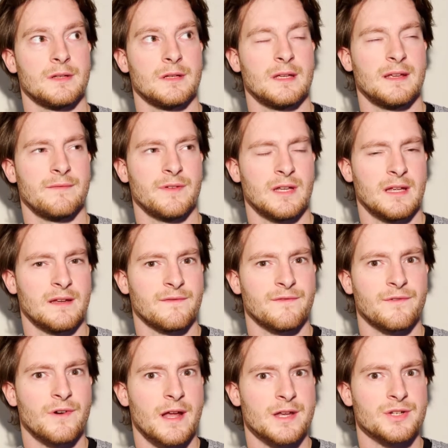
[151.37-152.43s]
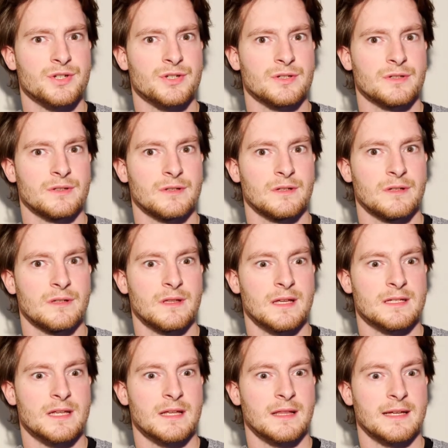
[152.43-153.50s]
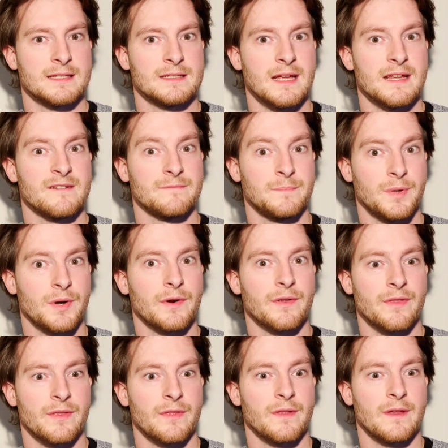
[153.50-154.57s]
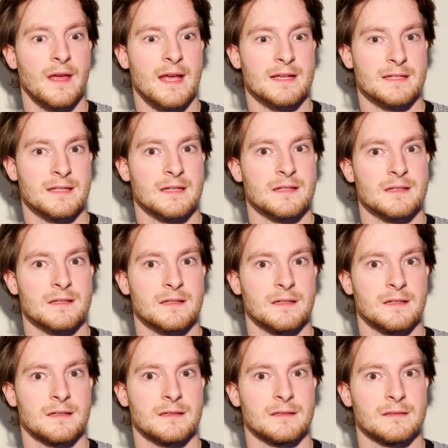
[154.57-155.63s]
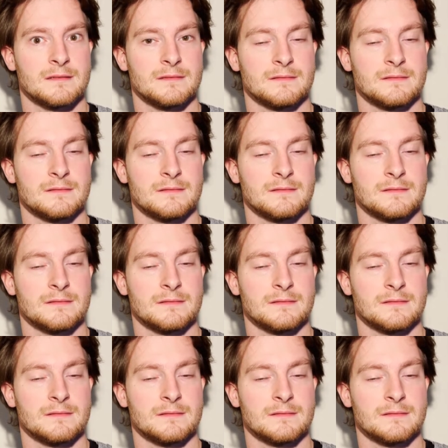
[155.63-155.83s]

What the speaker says: Even in French, they say date of birth has this, I'm